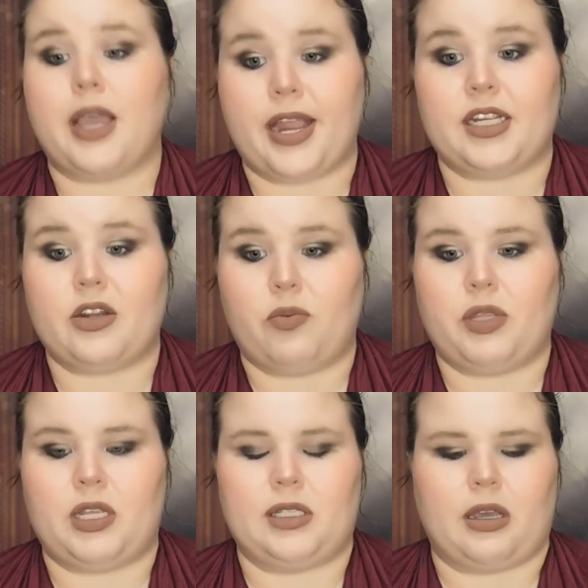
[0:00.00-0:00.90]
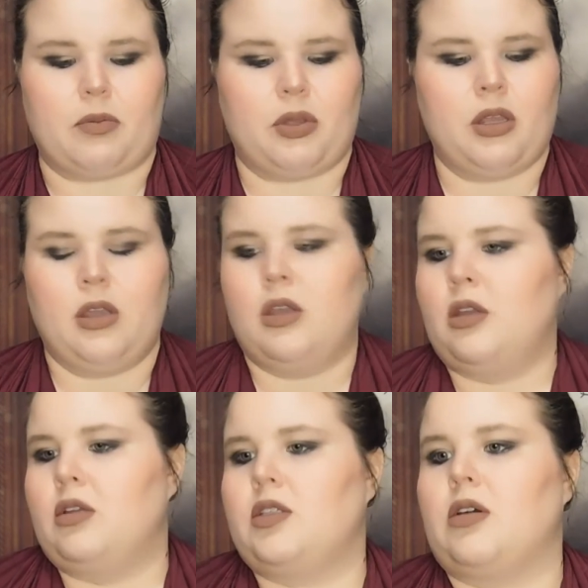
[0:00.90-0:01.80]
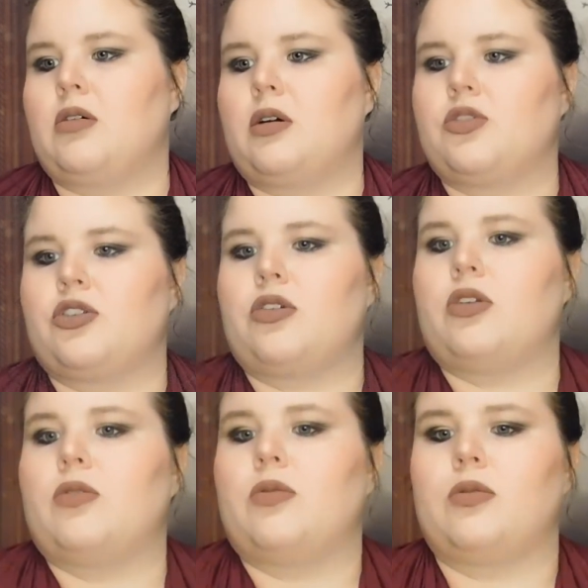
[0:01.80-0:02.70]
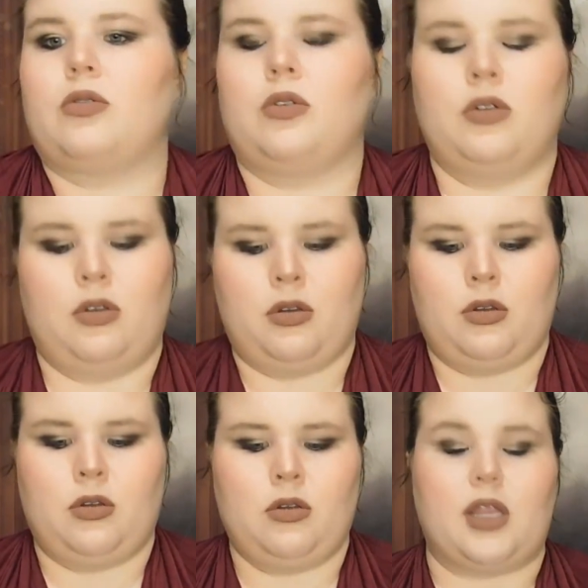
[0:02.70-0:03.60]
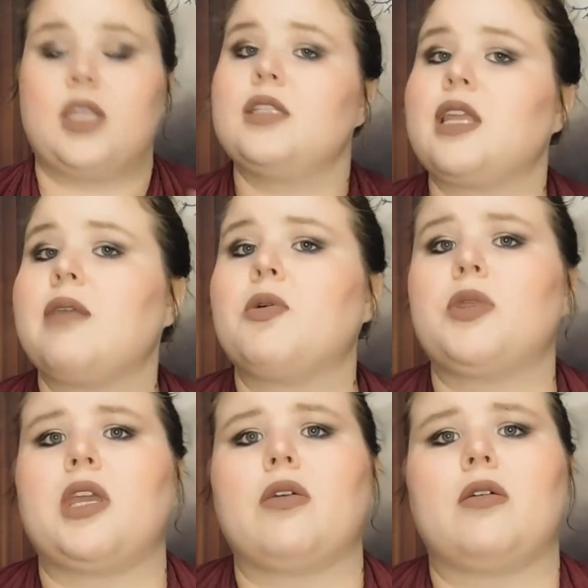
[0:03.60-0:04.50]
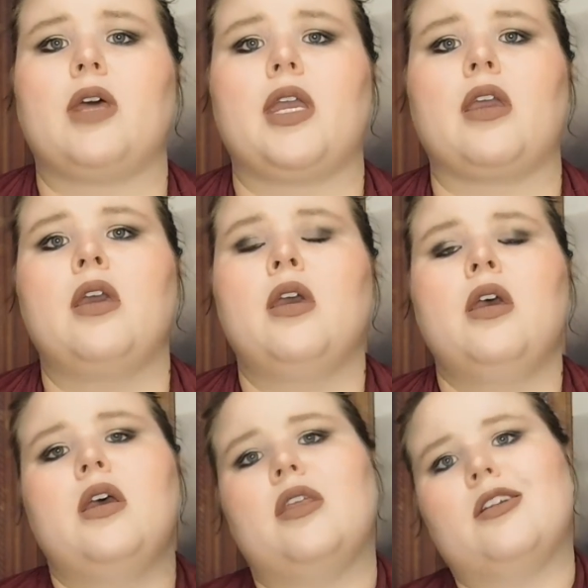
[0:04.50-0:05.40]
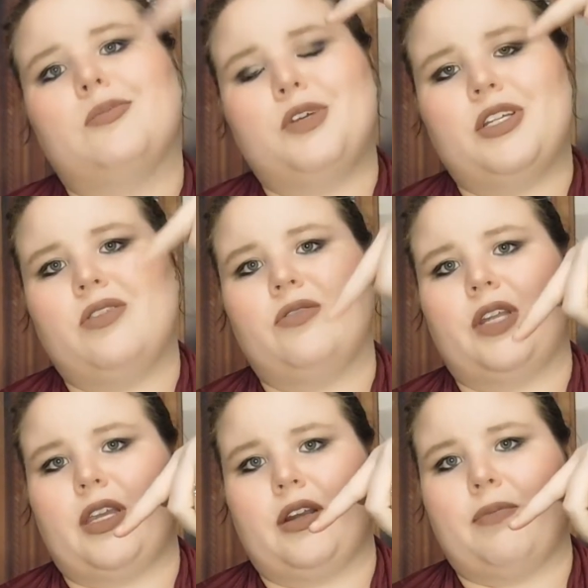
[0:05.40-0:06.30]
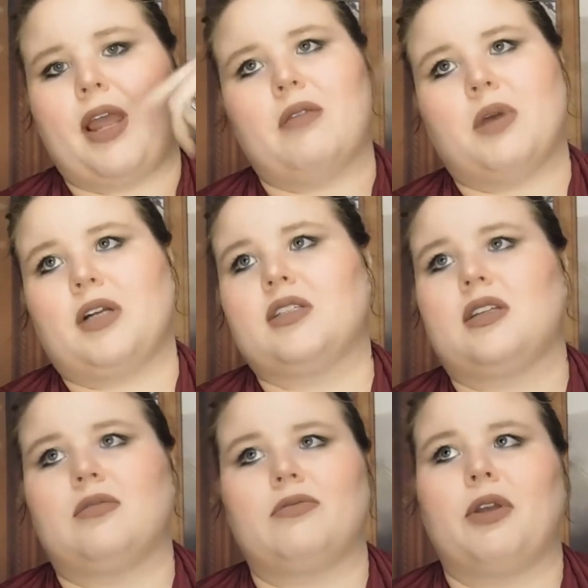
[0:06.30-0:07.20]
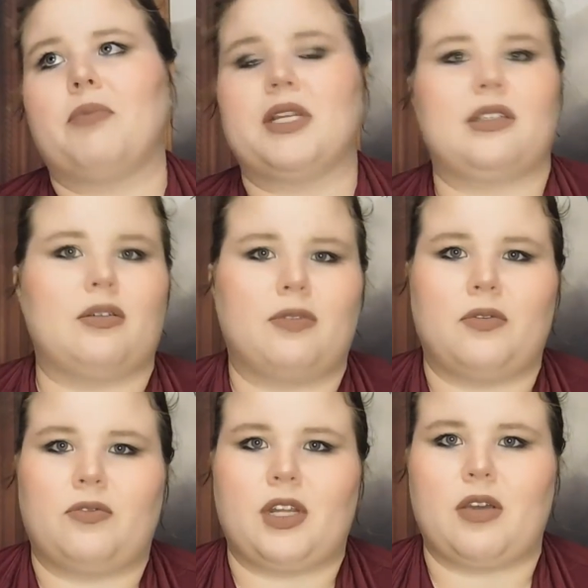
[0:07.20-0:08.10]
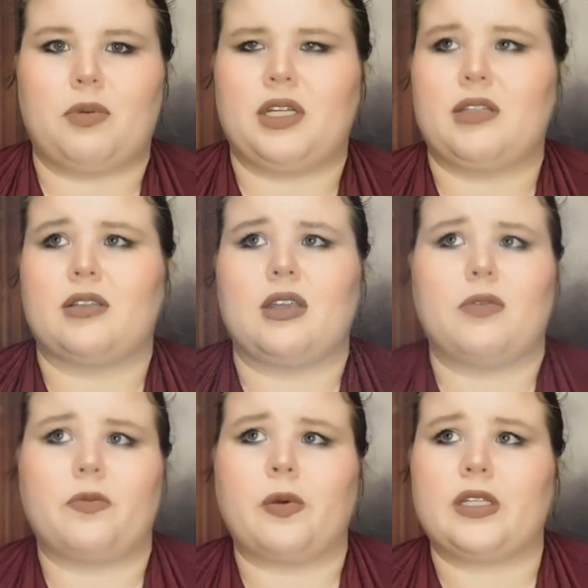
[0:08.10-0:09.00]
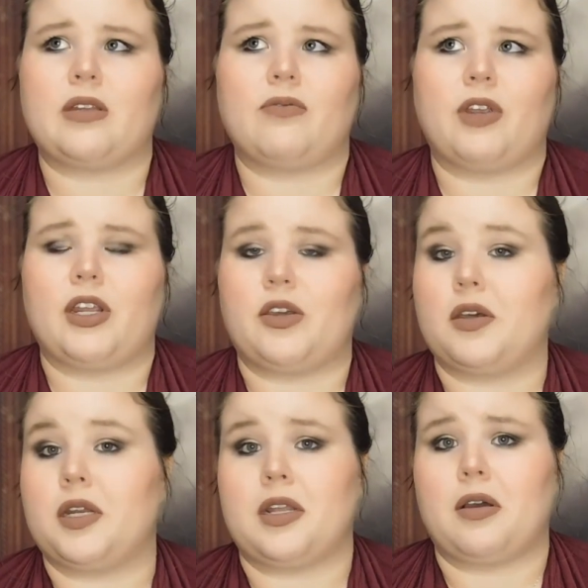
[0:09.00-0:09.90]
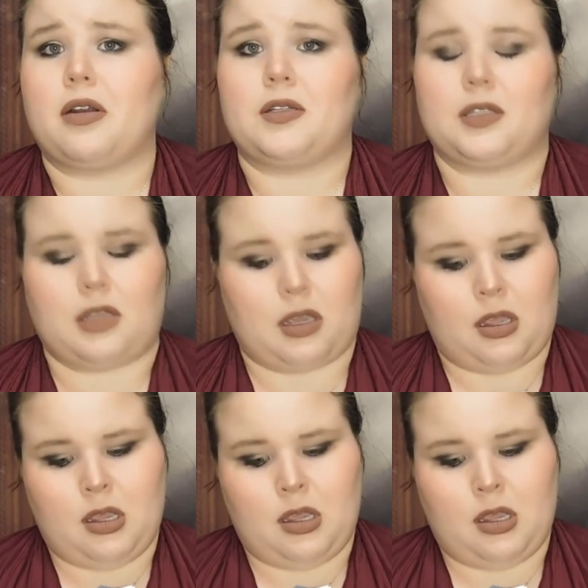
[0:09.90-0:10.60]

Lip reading: I did open these up, so I'll show you on this camera what they look like, and then I'll put over here my unboxing from my cell phone video because it wasn't very good and it honestly